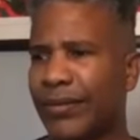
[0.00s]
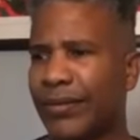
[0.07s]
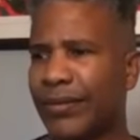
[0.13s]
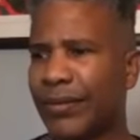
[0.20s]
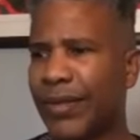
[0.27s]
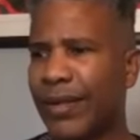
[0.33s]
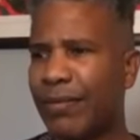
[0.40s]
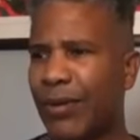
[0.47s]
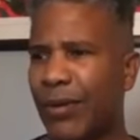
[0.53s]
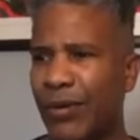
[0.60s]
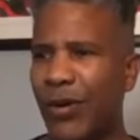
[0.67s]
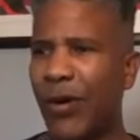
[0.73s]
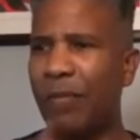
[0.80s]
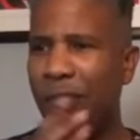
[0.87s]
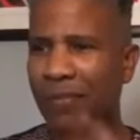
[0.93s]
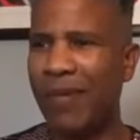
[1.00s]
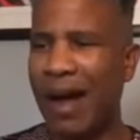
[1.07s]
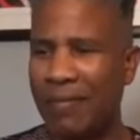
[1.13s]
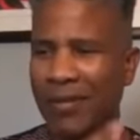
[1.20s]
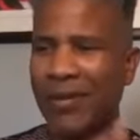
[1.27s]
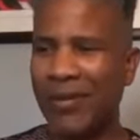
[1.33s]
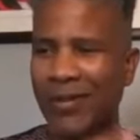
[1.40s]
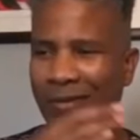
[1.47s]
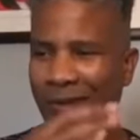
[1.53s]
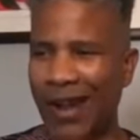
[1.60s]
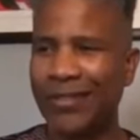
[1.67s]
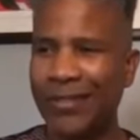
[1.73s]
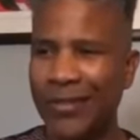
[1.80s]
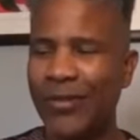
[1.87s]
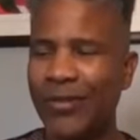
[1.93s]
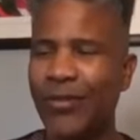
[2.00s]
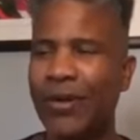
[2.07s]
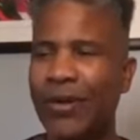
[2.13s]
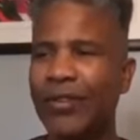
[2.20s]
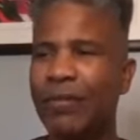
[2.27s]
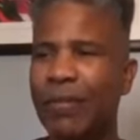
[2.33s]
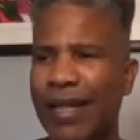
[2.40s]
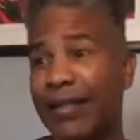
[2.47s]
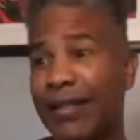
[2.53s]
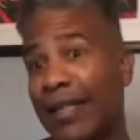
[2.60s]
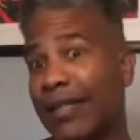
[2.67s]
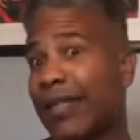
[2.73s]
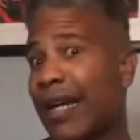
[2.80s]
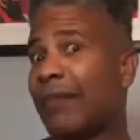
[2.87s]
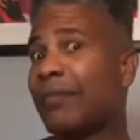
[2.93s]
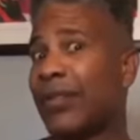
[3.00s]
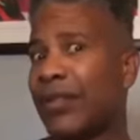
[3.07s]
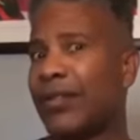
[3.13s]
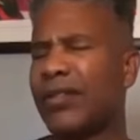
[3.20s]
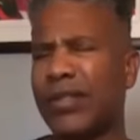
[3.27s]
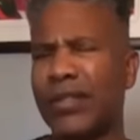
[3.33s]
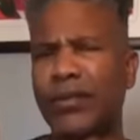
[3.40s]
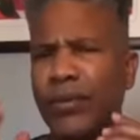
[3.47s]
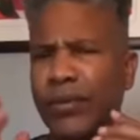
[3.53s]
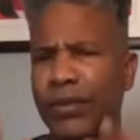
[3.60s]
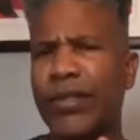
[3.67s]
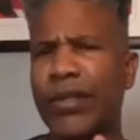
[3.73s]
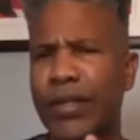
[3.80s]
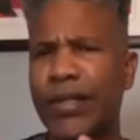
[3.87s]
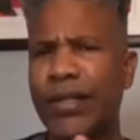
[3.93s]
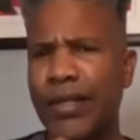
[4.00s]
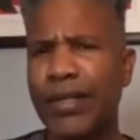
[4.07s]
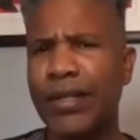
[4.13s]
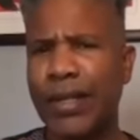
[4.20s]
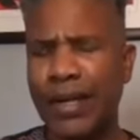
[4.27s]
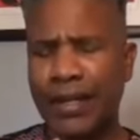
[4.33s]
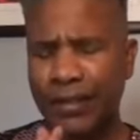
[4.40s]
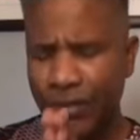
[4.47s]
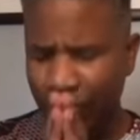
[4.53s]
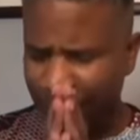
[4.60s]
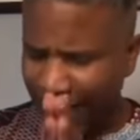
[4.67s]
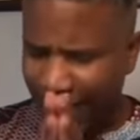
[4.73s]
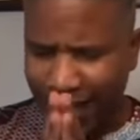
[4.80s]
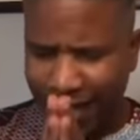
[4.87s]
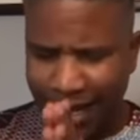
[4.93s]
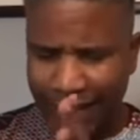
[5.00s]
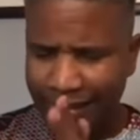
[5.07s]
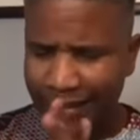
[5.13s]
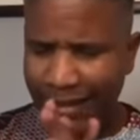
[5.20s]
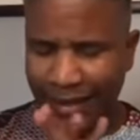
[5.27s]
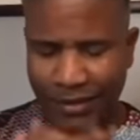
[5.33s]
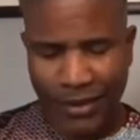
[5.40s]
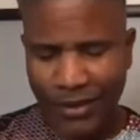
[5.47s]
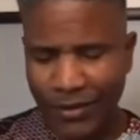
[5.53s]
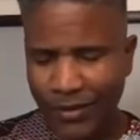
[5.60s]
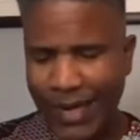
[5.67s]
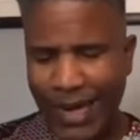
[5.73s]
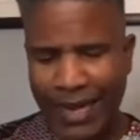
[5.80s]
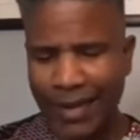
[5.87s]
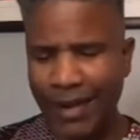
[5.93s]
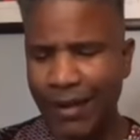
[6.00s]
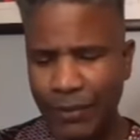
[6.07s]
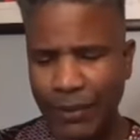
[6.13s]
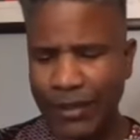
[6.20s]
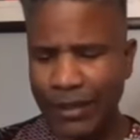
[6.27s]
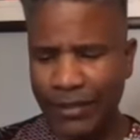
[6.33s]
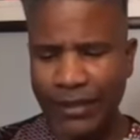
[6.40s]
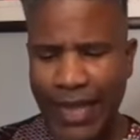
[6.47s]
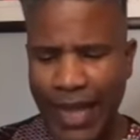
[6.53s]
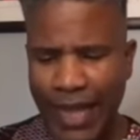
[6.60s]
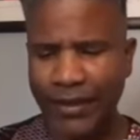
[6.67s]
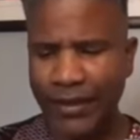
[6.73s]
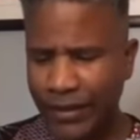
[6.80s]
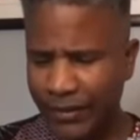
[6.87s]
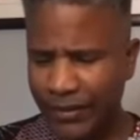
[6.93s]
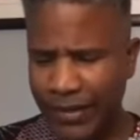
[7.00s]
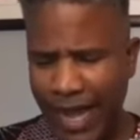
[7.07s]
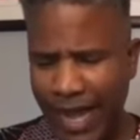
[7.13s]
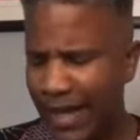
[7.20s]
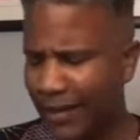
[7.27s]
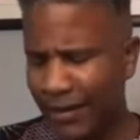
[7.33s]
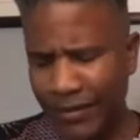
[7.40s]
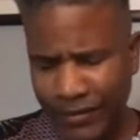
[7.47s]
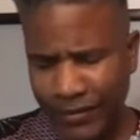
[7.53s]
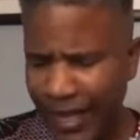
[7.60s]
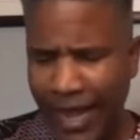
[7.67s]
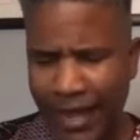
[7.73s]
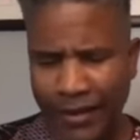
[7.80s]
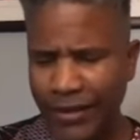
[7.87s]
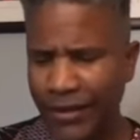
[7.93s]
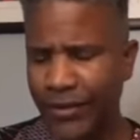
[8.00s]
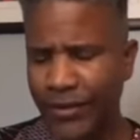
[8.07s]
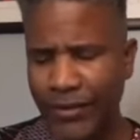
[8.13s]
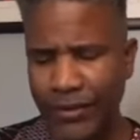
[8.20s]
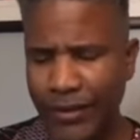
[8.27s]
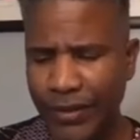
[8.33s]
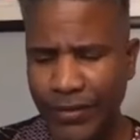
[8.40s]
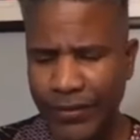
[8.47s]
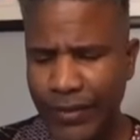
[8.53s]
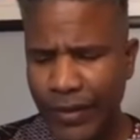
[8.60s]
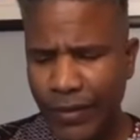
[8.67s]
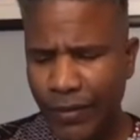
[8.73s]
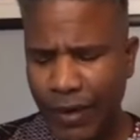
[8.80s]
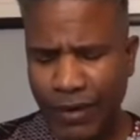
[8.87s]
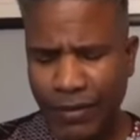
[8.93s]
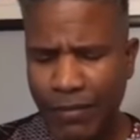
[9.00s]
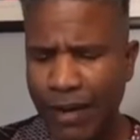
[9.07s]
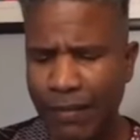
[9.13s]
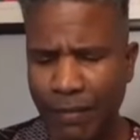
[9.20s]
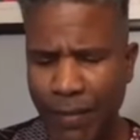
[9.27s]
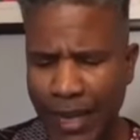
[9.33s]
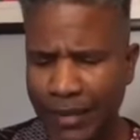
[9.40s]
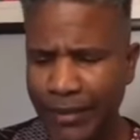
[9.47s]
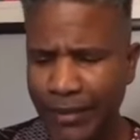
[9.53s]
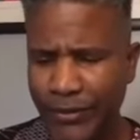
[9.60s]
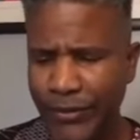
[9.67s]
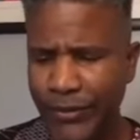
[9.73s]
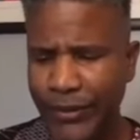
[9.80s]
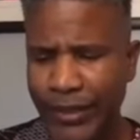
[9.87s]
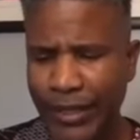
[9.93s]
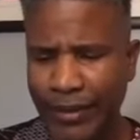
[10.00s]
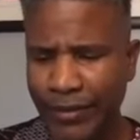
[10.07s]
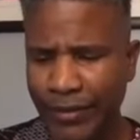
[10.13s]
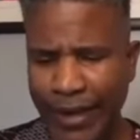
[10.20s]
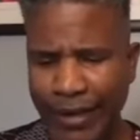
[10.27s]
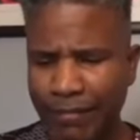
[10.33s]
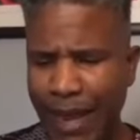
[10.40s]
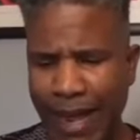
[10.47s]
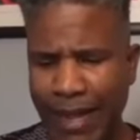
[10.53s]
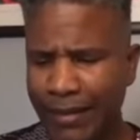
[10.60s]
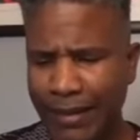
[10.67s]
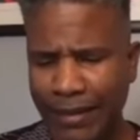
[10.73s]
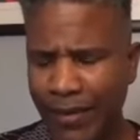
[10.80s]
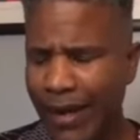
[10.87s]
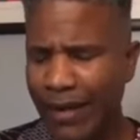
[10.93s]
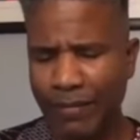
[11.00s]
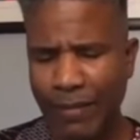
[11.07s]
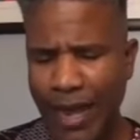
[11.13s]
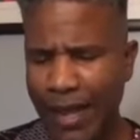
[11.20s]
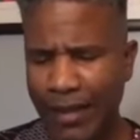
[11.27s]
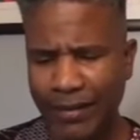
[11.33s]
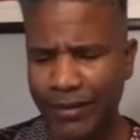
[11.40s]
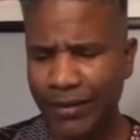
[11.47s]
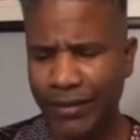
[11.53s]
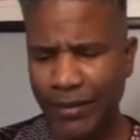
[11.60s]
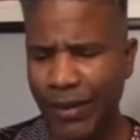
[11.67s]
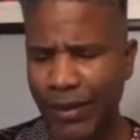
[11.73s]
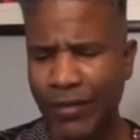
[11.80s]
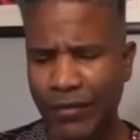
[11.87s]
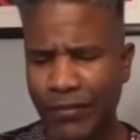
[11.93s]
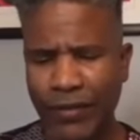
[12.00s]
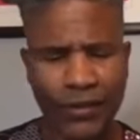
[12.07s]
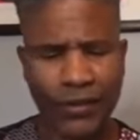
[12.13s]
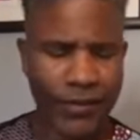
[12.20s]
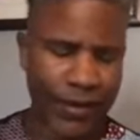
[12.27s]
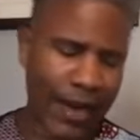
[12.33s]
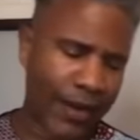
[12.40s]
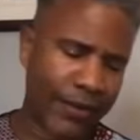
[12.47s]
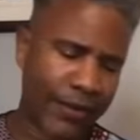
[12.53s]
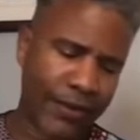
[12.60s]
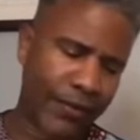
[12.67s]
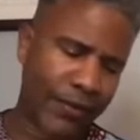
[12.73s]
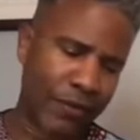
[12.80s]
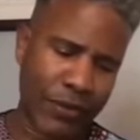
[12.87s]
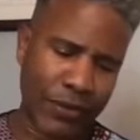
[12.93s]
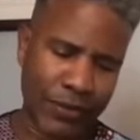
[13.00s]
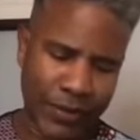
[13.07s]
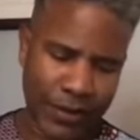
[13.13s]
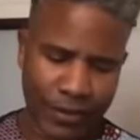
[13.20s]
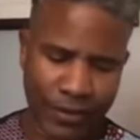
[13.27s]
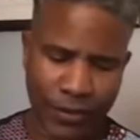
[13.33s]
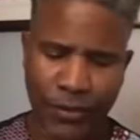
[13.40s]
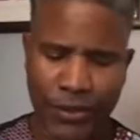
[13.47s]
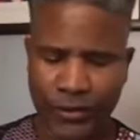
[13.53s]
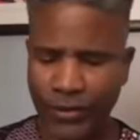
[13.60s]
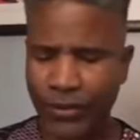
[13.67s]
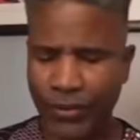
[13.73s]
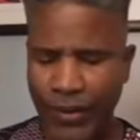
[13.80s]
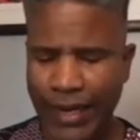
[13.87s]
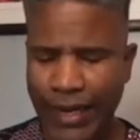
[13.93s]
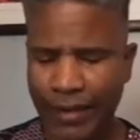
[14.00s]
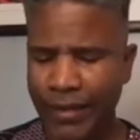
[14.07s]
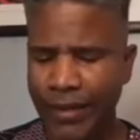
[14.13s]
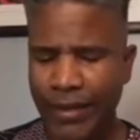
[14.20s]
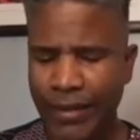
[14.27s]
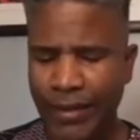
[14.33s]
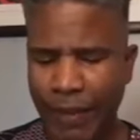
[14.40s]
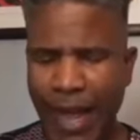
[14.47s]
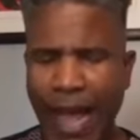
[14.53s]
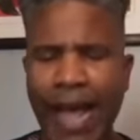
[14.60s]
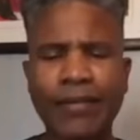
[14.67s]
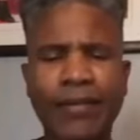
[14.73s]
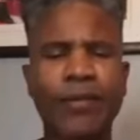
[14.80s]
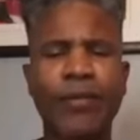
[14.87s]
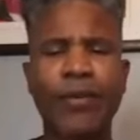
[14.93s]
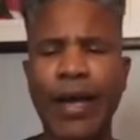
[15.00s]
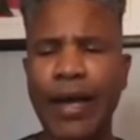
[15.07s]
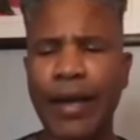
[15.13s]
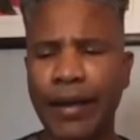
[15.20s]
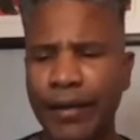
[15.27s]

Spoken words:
you know, I'm going to go right to your question. But at the same time, since this was today, I, you know, got up with the sad news of one of my mentors and great master, one of the visionaries of the music, Roberto Roena, passed away.